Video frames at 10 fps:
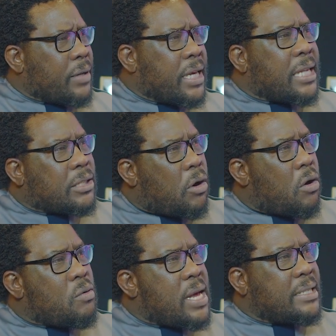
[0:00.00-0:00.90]
It has
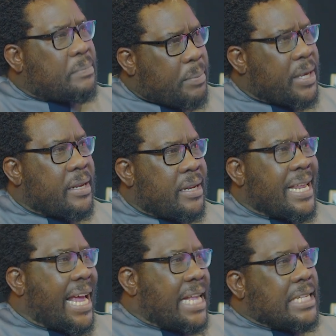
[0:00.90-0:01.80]
always been
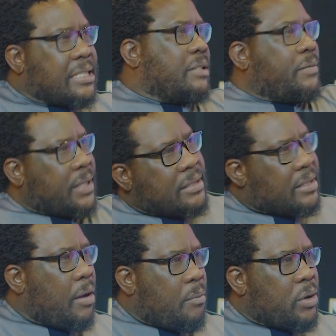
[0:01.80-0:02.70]
the ANC versus
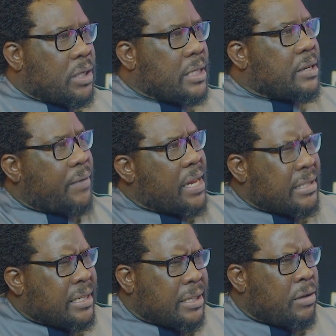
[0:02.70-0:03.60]
somebody in the violence
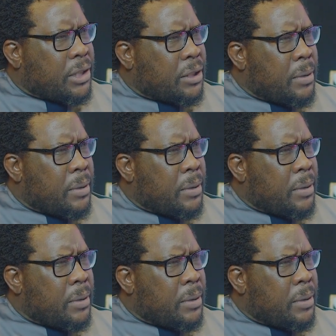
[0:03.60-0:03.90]
of the township.